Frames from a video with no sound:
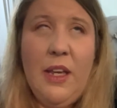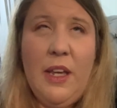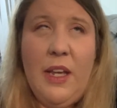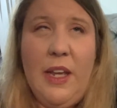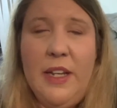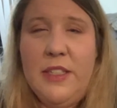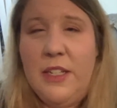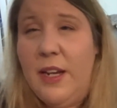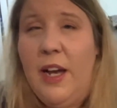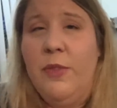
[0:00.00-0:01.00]
and did
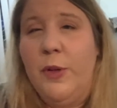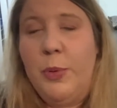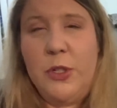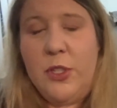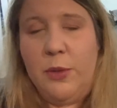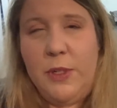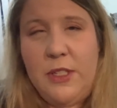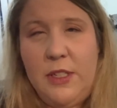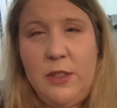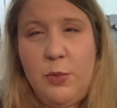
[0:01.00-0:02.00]
not for personal
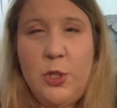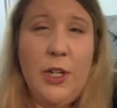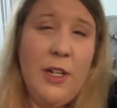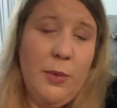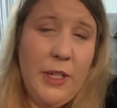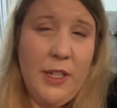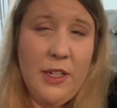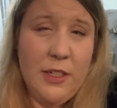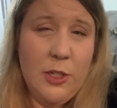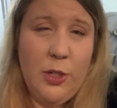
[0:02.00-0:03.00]
reasons, which I don't want to get
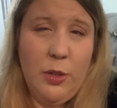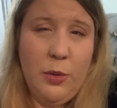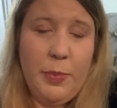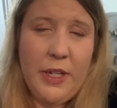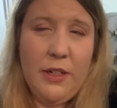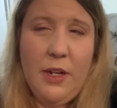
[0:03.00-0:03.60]
into, but